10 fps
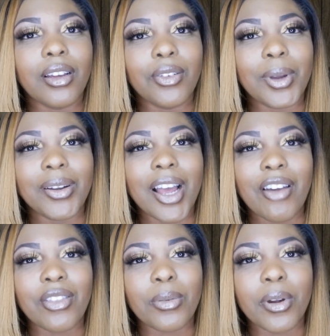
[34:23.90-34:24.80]
We don't
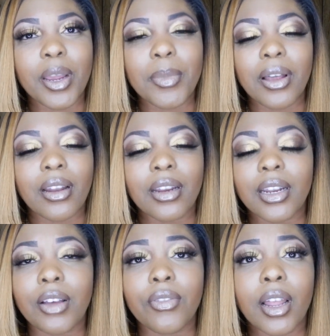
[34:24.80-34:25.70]
have to worry about none of
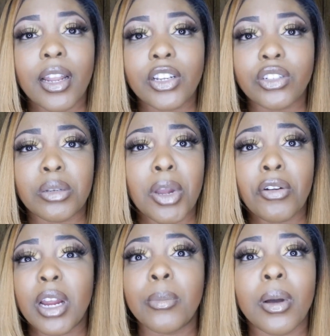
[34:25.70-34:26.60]
that financially. My
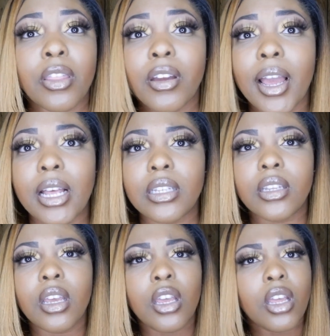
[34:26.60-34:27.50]
grandmother
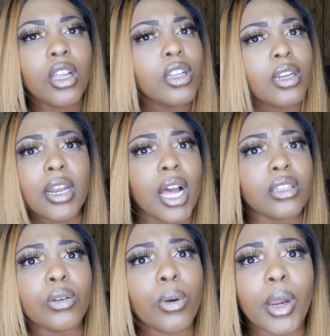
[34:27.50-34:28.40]
has not
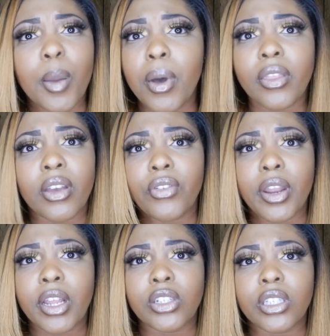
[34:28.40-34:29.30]
to worry about that
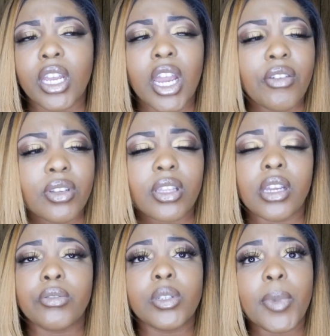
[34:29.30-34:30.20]
financially.
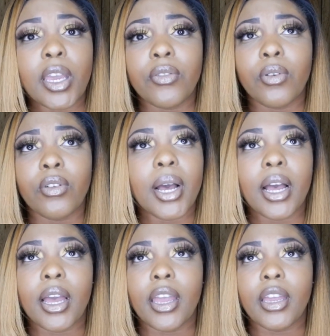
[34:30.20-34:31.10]
Everything was paid for
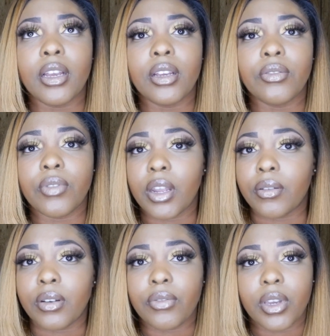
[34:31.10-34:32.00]
by
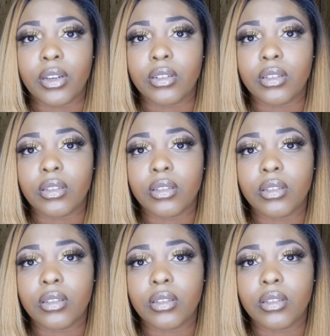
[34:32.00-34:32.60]
Veteran Affairs.